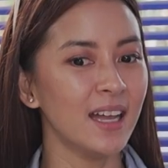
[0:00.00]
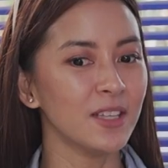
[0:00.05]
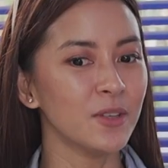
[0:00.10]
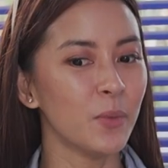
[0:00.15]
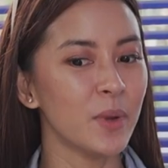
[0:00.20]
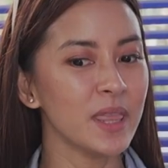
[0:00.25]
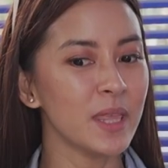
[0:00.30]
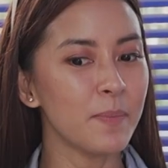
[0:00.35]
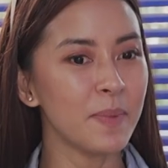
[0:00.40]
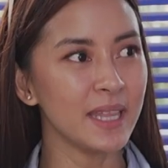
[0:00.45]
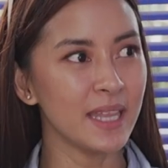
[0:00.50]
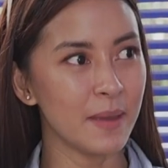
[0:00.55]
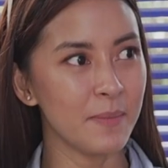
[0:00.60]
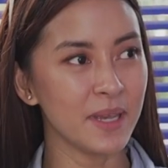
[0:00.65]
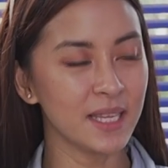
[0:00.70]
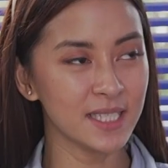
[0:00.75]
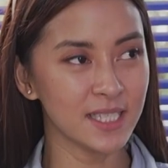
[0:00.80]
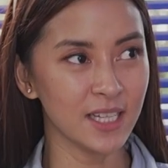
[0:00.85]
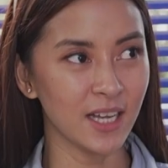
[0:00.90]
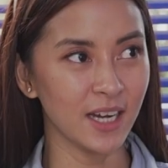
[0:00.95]
When the
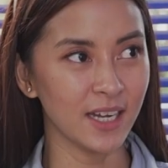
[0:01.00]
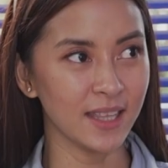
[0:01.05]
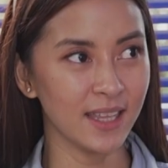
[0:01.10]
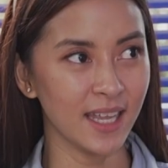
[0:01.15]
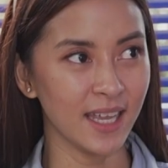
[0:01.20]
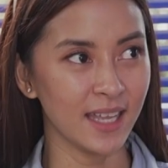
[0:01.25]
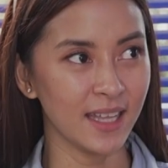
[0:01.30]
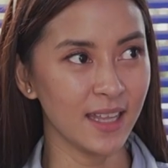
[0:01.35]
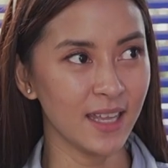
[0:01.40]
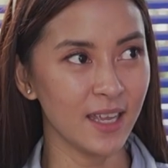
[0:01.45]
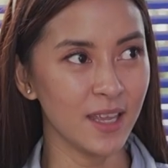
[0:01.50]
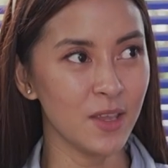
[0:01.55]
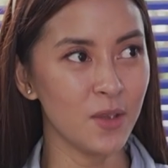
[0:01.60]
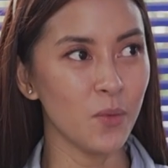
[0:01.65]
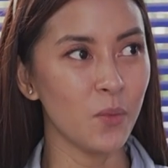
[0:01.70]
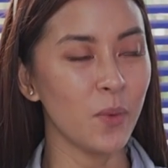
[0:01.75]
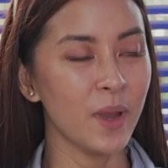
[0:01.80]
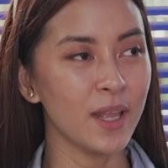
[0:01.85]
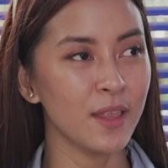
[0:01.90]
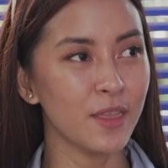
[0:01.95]
pandemic started,
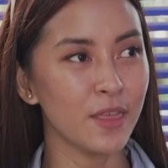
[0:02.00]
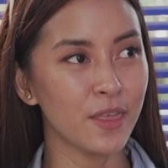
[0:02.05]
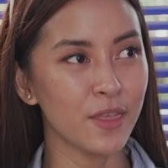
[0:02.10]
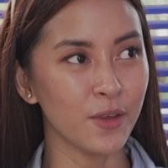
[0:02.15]
you went